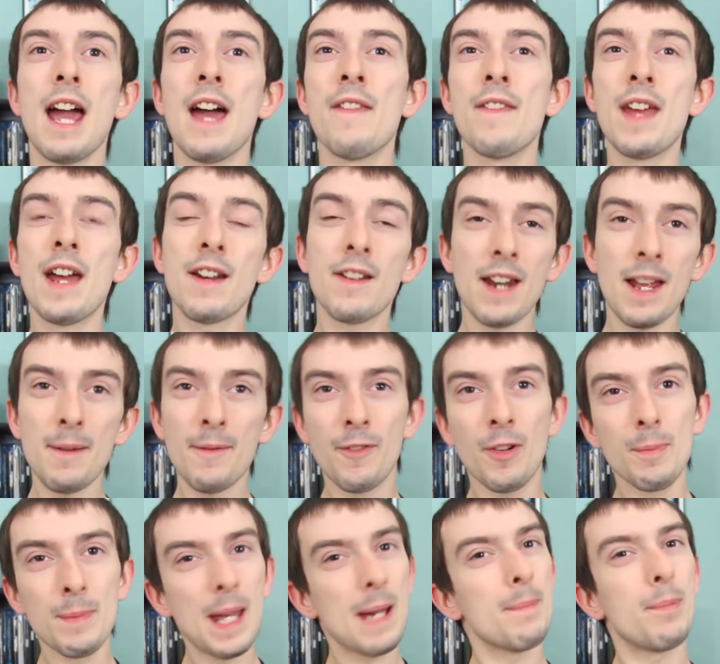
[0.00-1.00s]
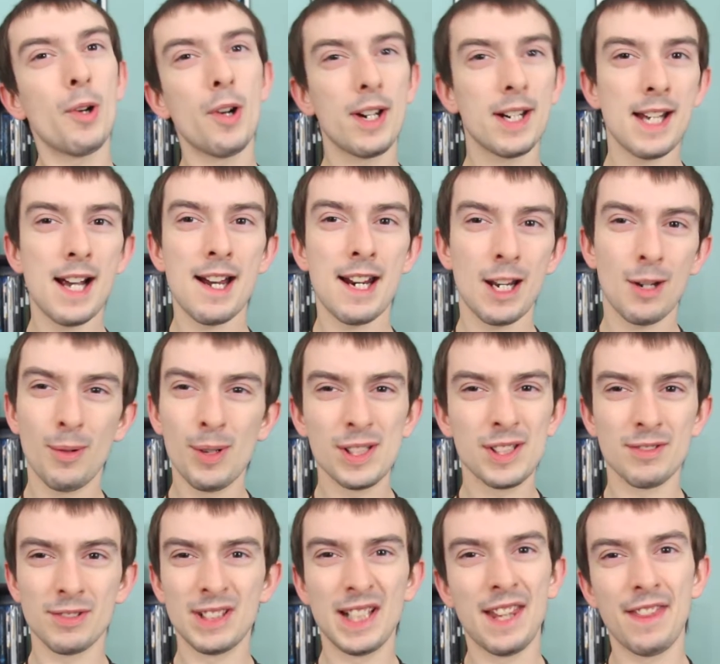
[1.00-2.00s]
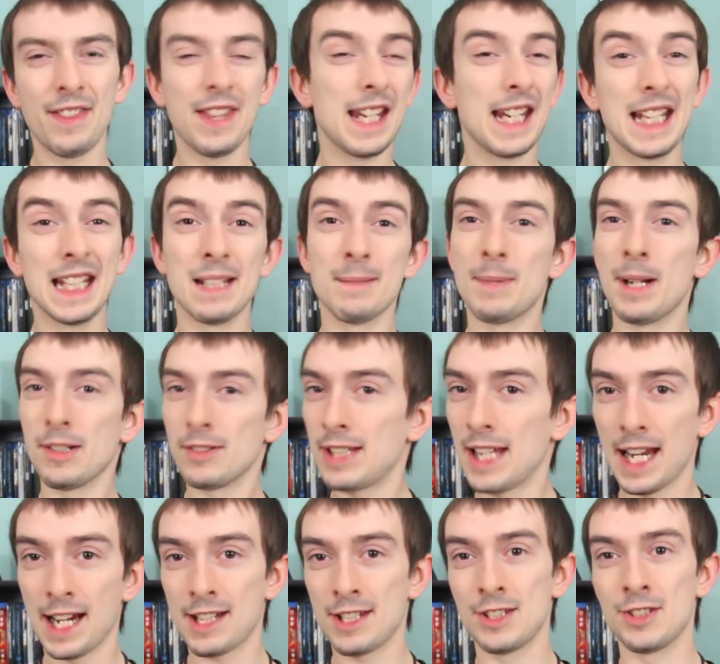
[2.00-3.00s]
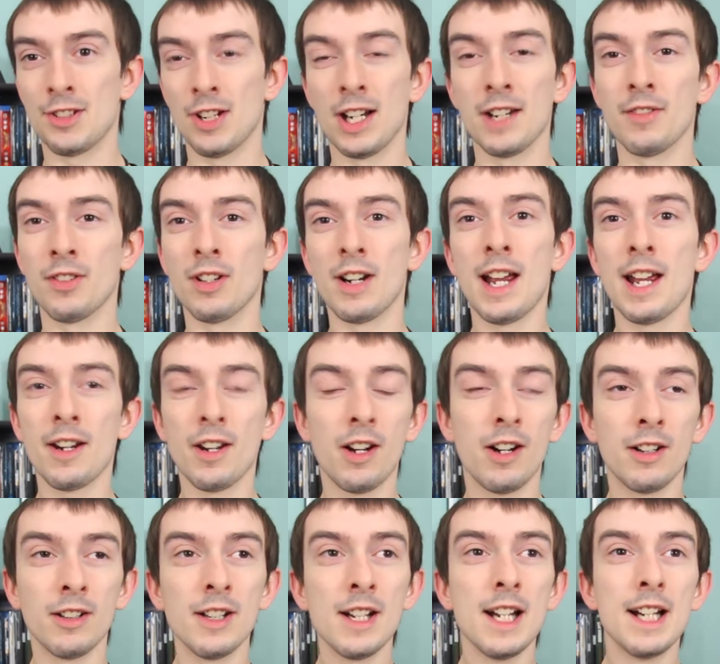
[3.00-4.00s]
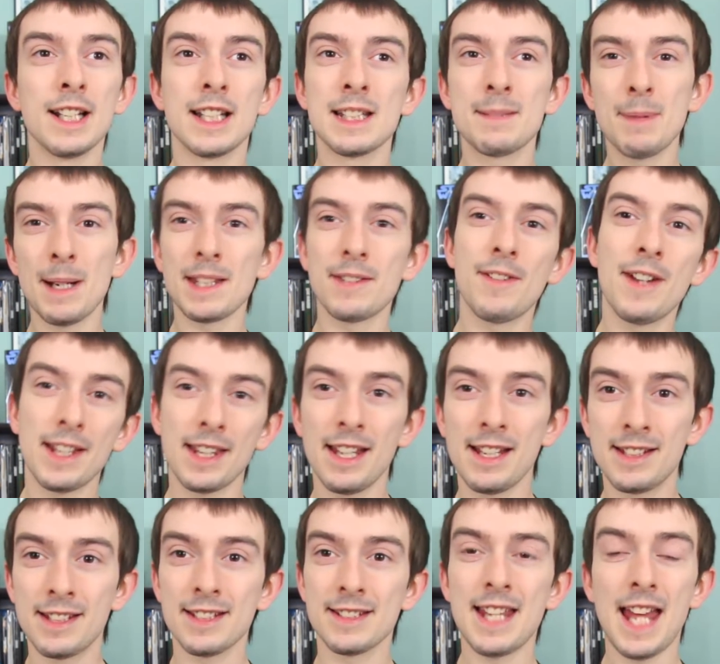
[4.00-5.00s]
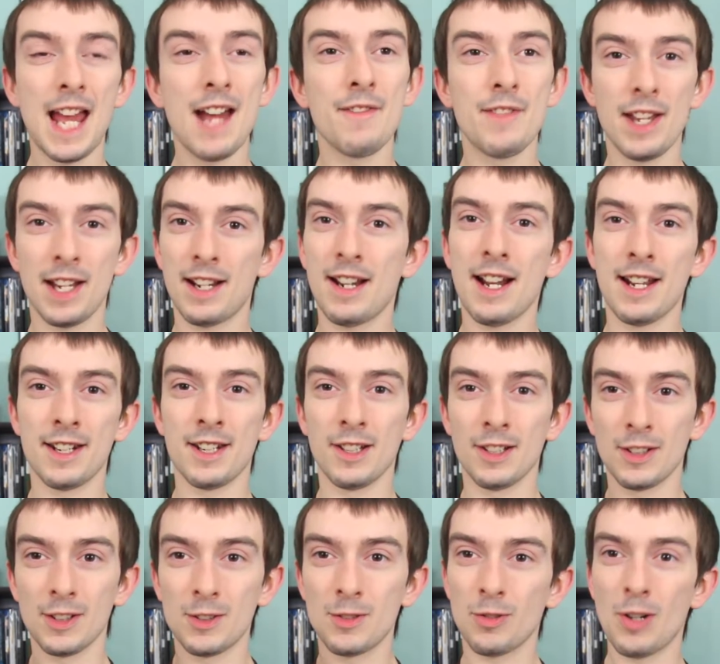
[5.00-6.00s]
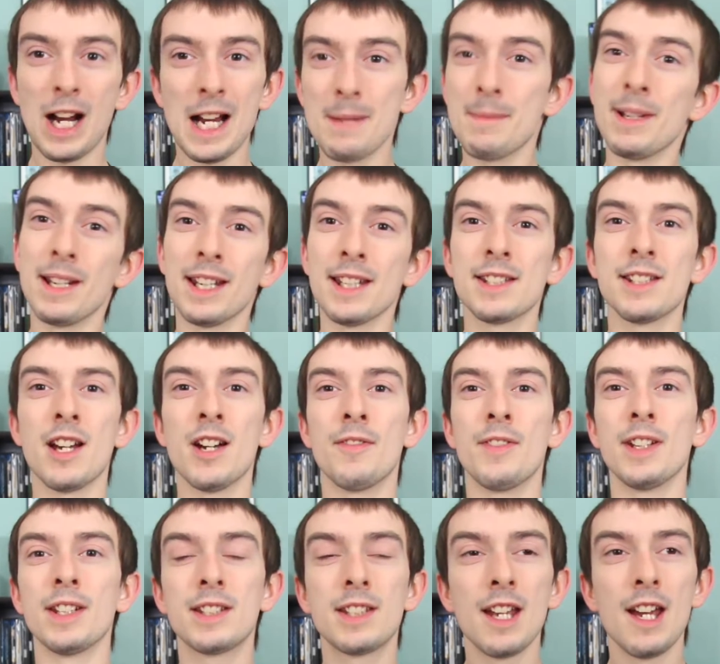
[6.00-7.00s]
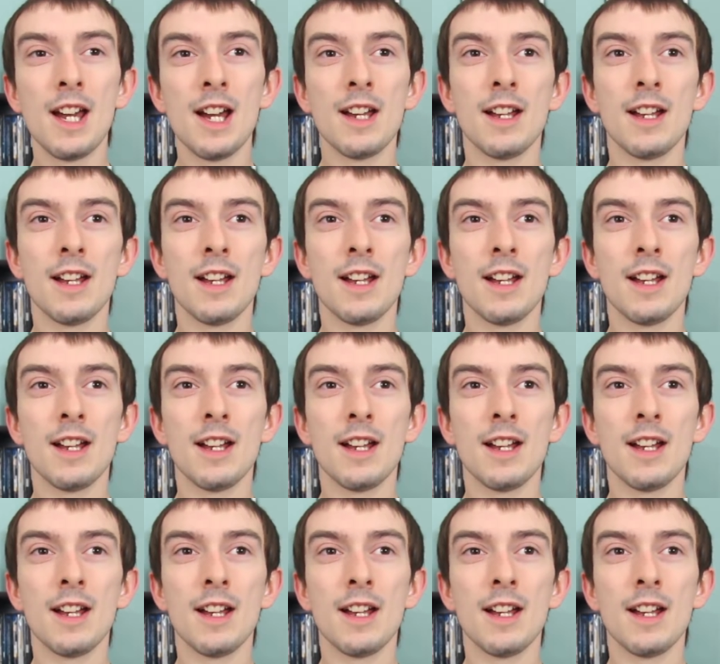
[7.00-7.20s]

And then from that point on, I wasn't really thinking about Taxi Driver at all, despite the fact that it does have that kind of griminess of it.